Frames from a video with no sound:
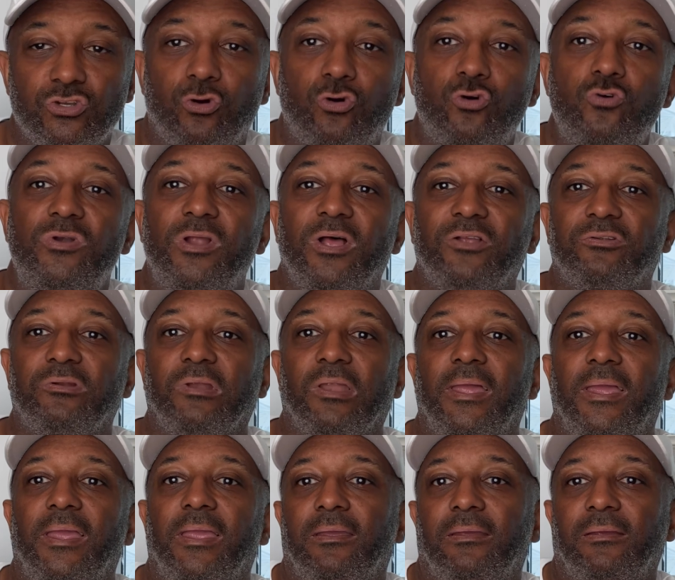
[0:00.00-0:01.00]
who doesn't
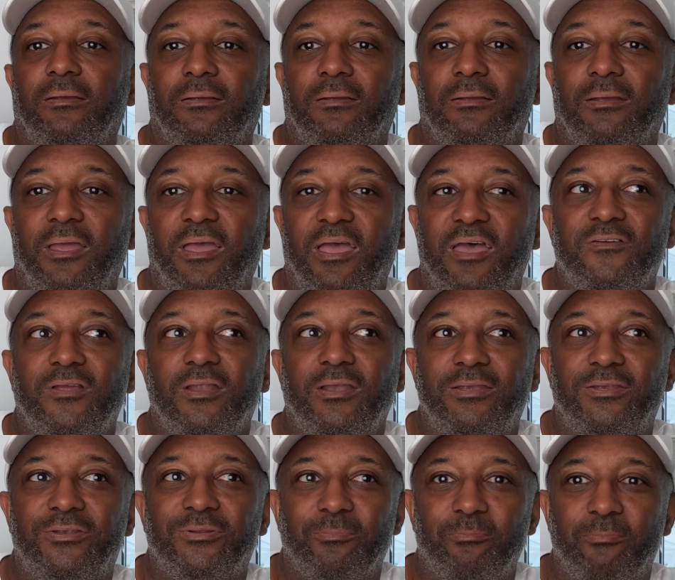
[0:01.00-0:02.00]
like having
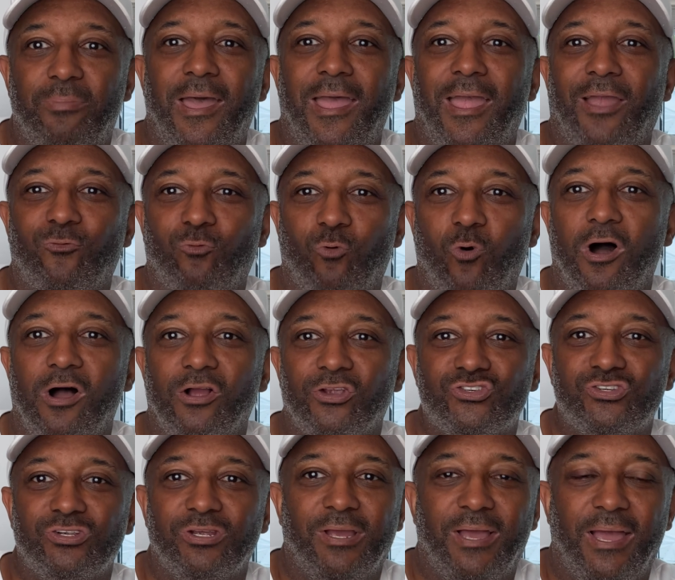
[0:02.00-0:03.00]
to
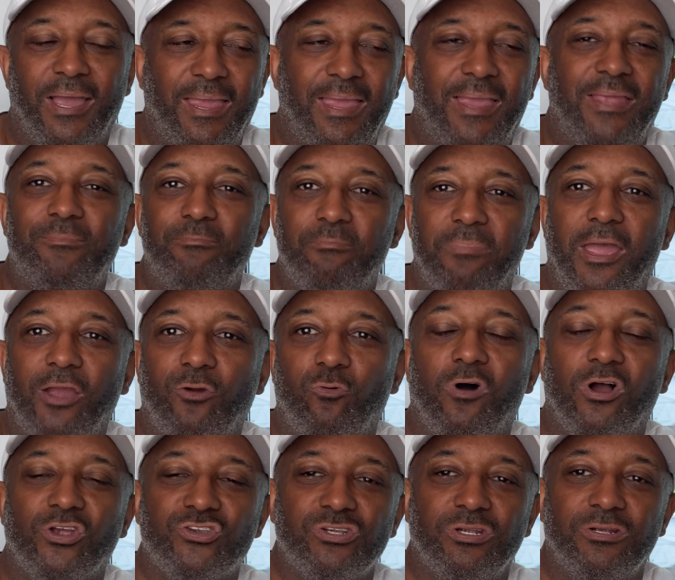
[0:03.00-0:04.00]
backwash? I hate
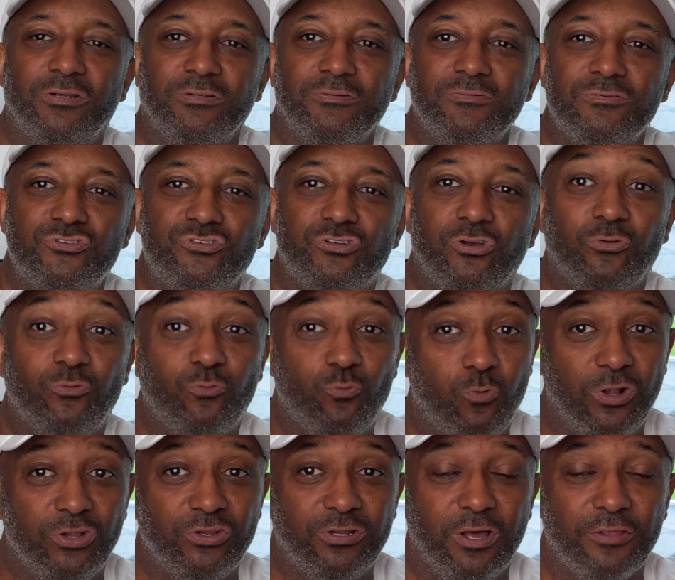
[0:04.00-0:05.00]
backwashing. So
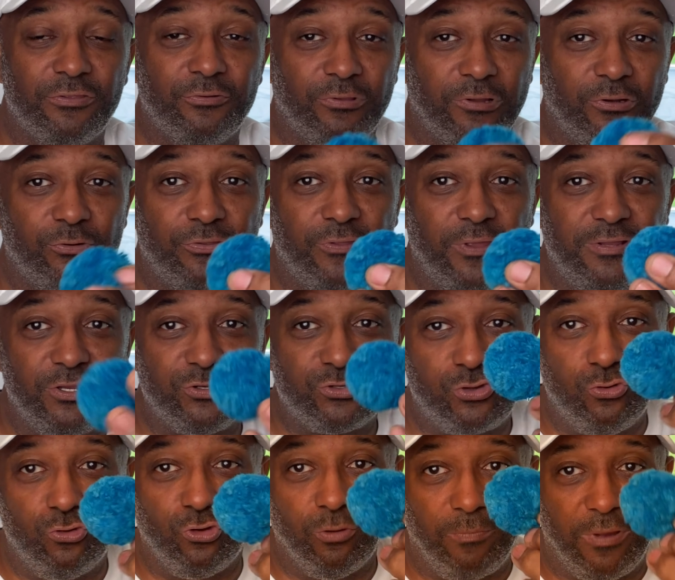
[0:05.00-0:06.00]
one other little thing that's
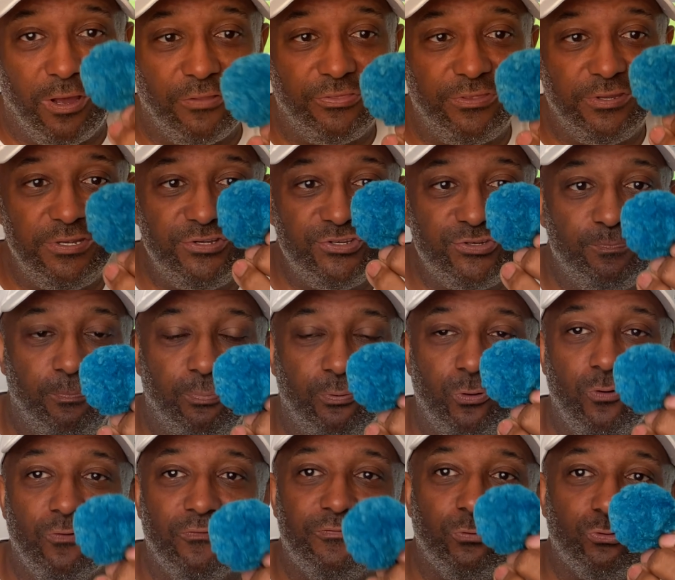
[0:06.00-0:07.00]
cool about these
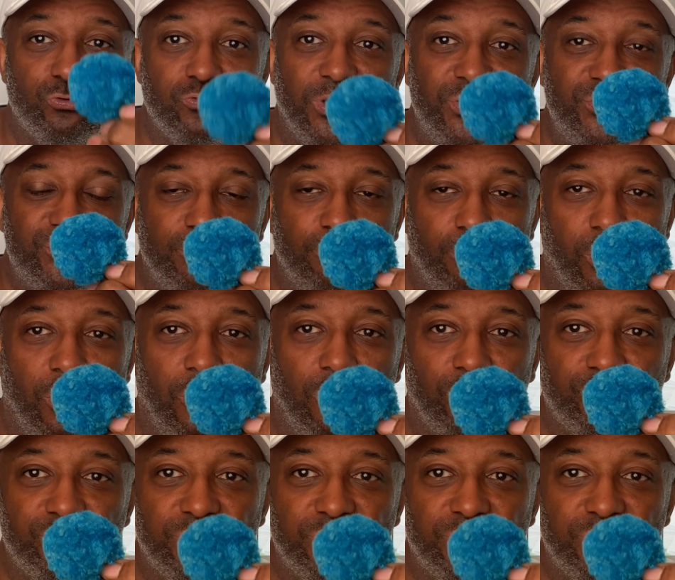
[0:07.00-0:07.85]
pool filtration balls